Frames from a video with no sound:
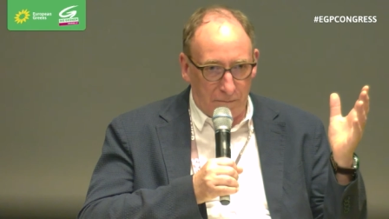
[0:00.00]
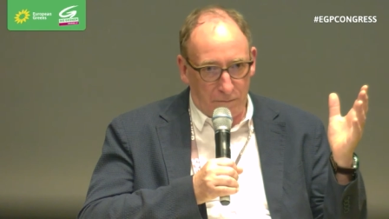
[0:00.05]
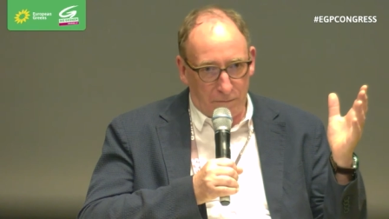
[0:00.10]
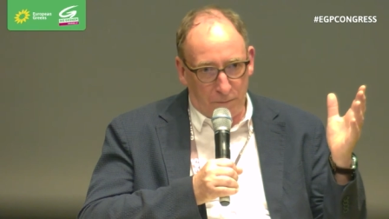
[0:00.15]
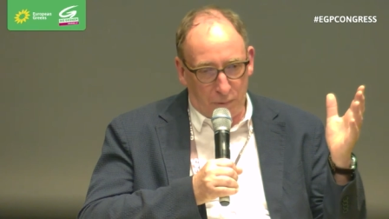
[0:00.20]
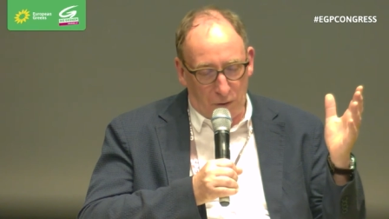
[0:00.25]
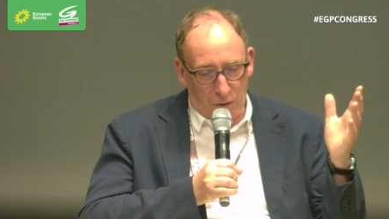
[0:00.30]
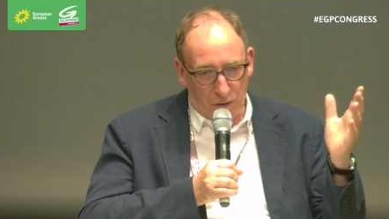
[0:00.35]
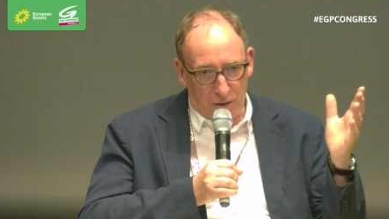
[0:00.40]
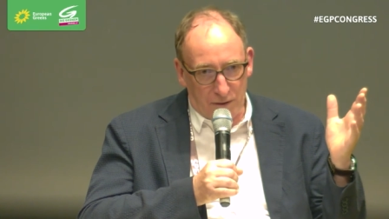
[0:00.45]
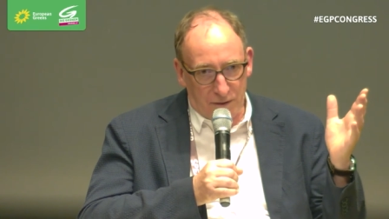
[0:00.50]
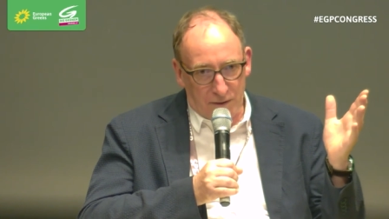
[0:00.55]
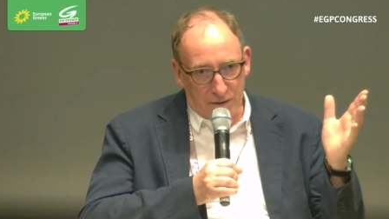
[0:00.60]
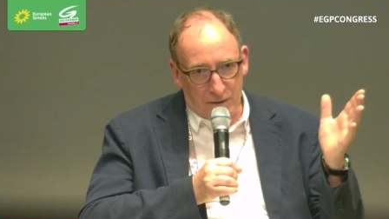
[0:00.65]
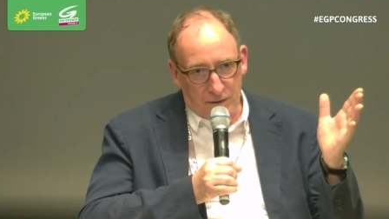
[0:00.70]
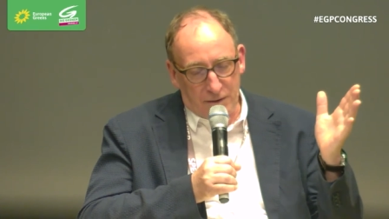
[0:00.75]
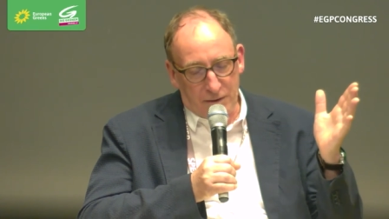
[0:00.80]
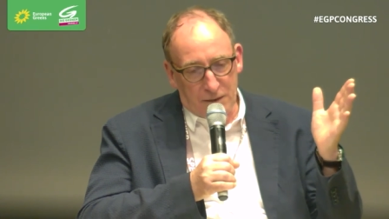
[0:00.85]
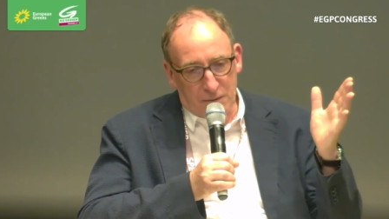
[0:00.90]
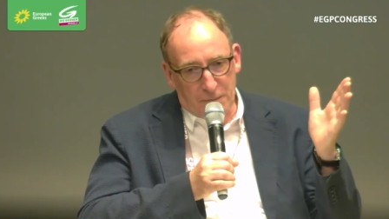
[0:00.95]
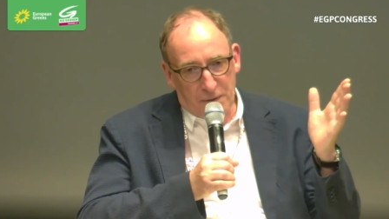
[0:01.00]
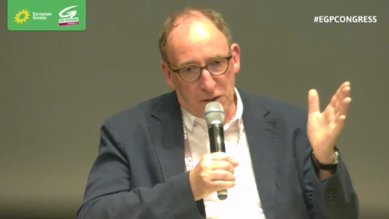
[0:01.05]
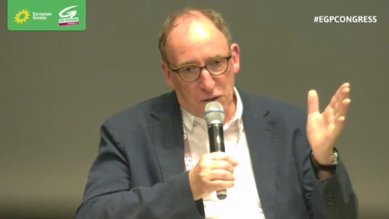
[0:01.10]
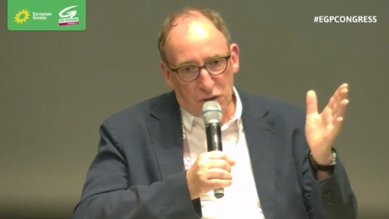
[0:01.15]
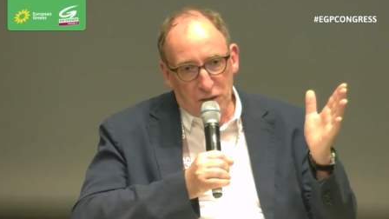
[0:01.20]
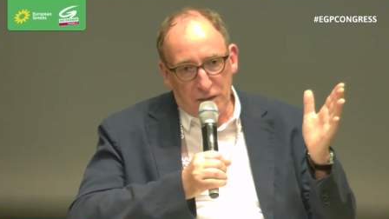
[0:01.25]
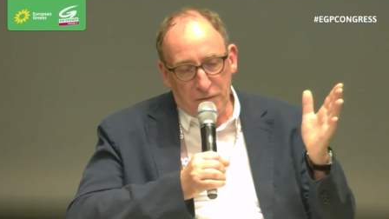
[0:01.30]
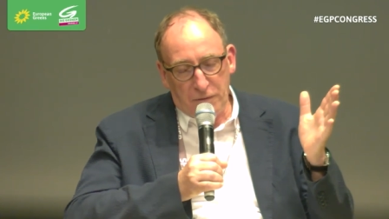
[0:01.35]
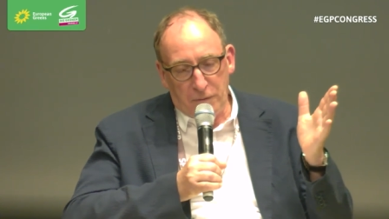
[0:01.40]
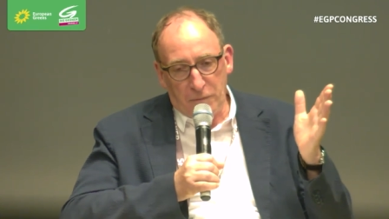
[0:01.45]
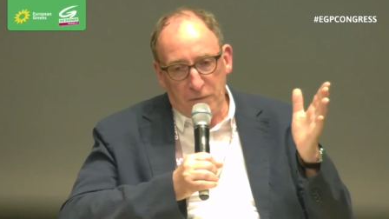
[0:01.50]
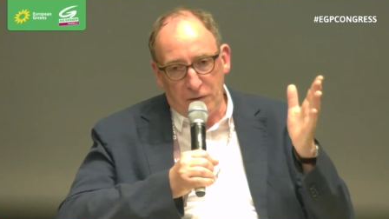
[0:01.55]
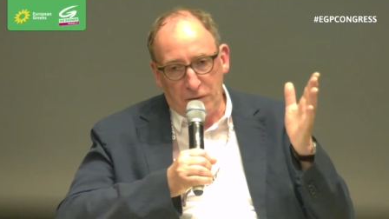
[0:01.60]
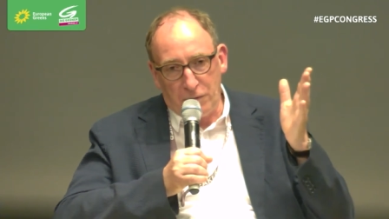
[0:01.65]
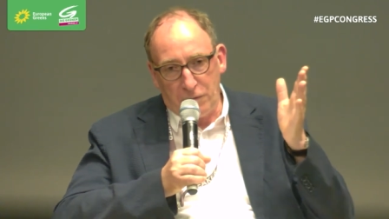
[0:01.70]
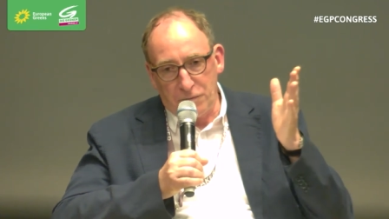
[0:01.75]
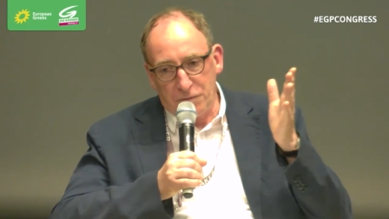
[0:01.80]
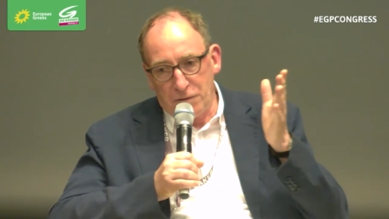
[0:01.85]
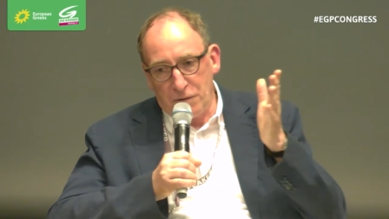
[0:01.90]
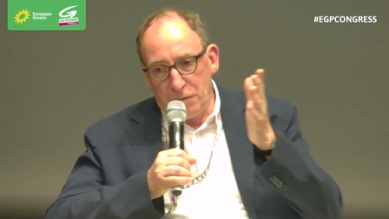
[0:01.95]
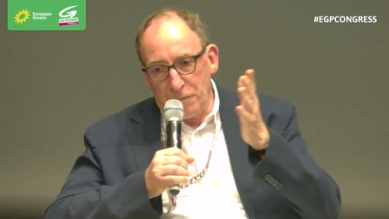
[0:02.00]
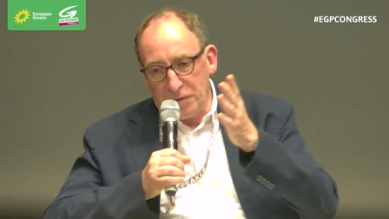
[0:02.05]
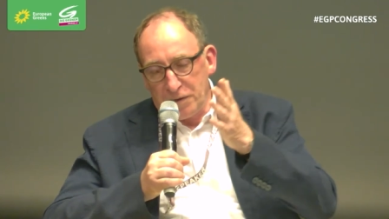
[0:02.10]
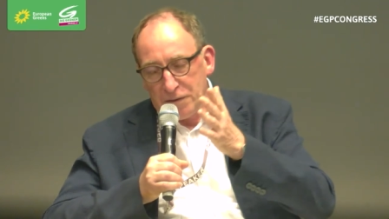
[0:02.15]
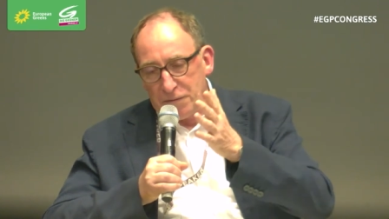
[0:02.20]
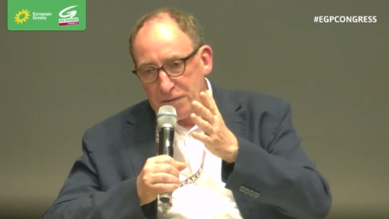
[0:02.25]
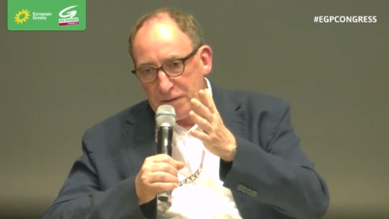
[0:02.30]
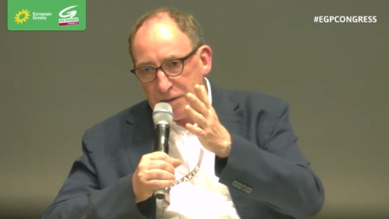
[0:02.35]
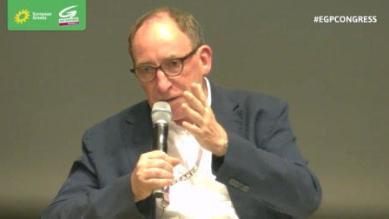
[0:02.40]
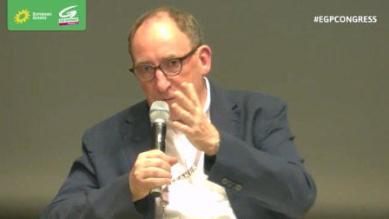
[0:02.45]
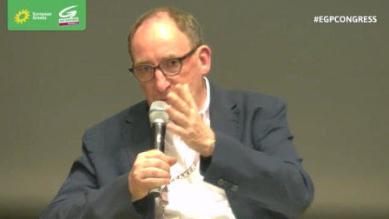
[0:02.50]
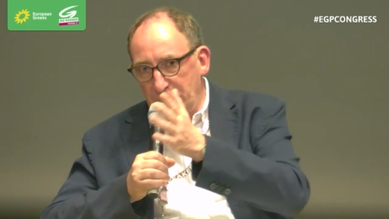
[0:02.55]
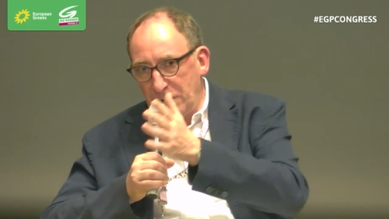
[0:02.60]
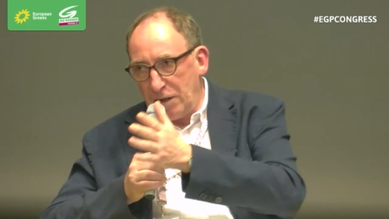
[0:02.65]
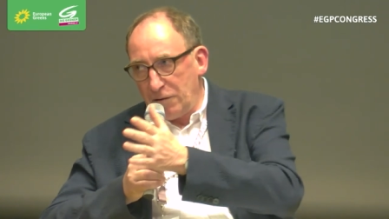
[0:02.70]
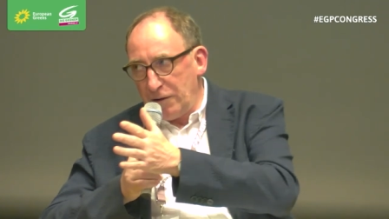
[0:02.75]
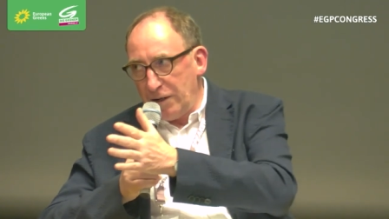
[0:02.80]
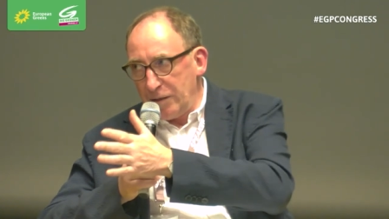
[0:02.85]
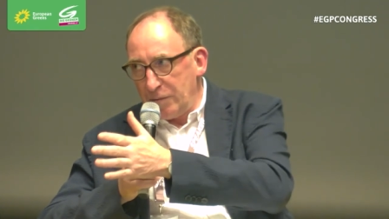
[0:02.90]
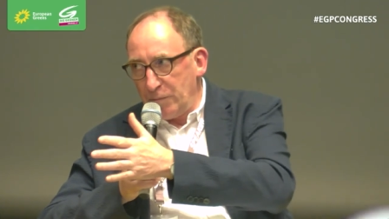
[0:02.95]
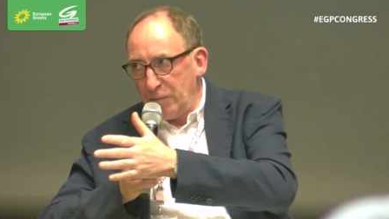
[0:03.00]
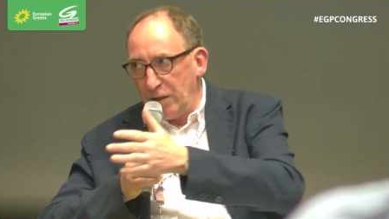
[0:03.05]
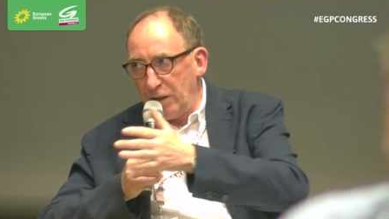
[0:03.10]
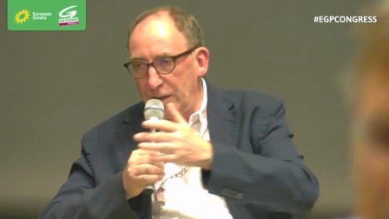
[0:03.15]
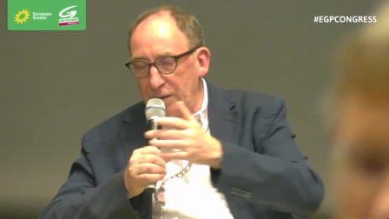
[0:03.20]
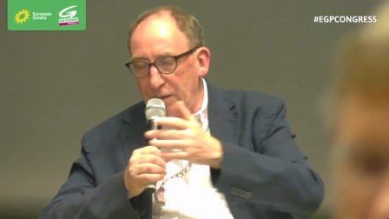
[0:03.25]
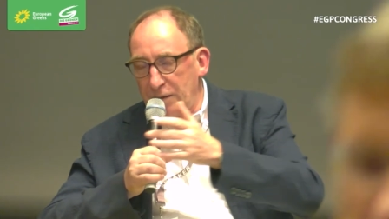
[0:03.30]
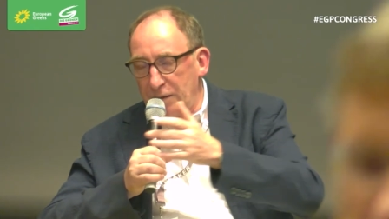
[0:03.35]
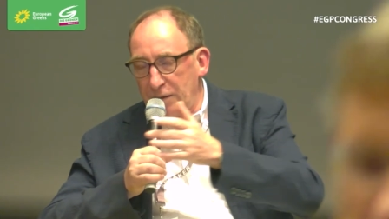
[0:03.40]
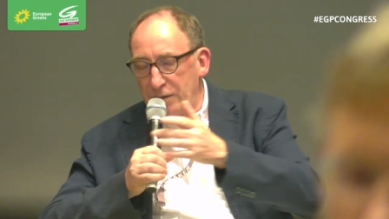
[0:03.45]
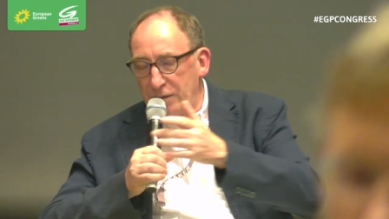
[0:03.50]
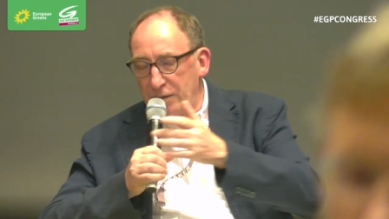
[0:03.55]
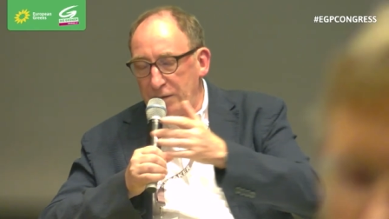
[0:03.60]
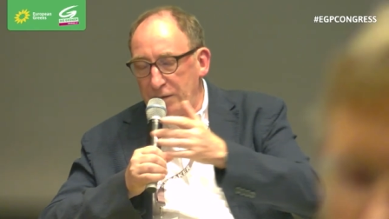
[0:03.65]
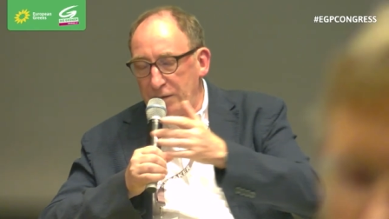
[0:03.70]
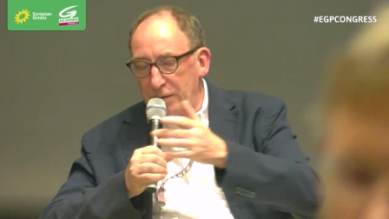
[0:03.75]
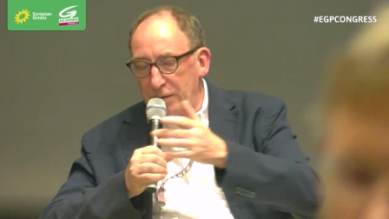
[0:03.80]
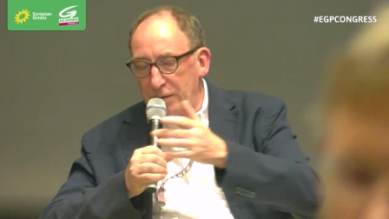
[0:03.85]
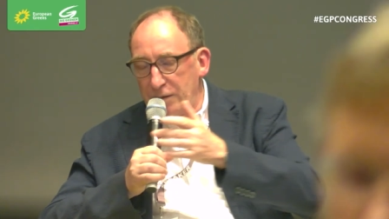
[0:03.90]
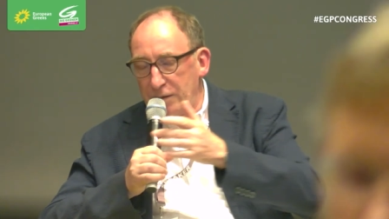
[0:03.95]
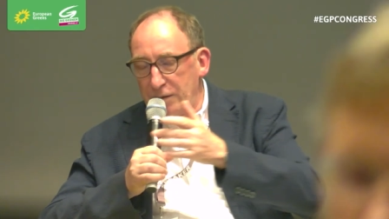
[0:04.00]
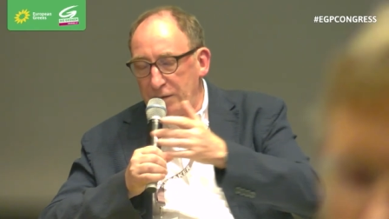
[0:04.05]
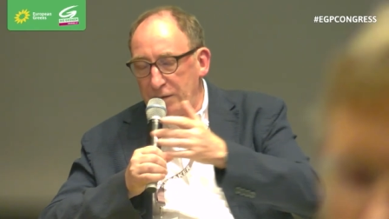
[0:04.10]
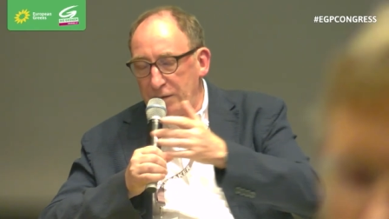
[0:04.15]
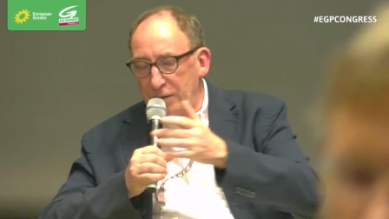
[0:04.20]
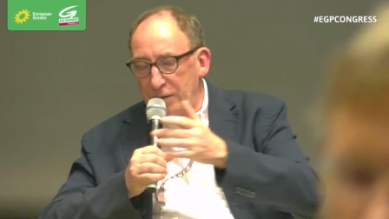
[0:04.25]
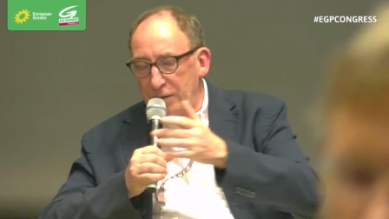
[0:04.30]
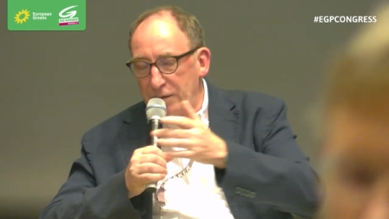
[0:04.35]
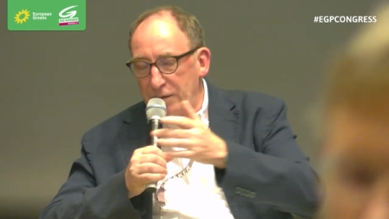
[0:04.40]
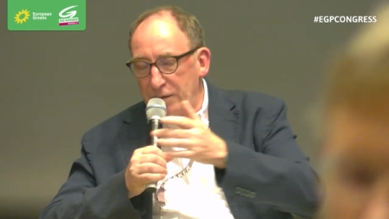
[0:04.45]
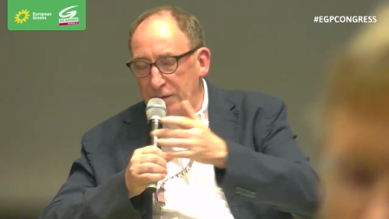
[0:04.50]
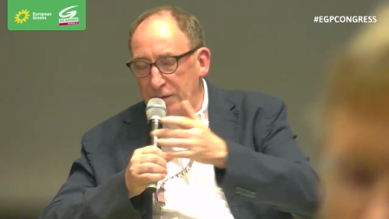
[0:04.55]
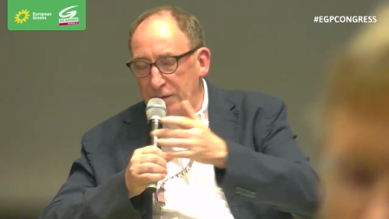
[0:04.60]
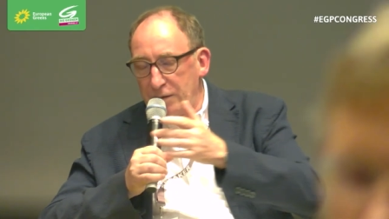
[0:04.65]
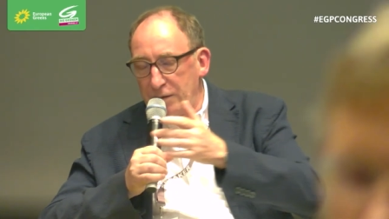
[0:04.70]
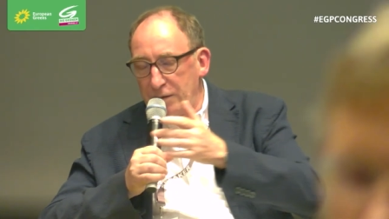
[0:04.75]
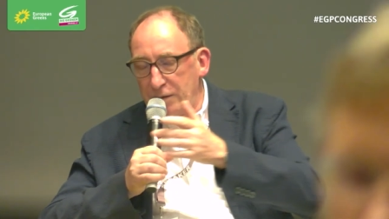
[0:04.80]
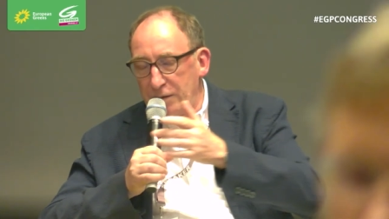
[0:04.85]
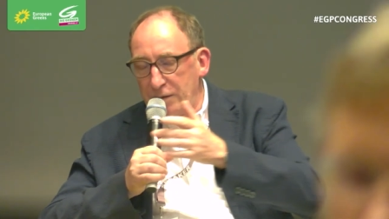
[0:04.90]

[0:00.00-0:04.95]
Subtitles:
policy, especially from the conservatives and the far-right parties, the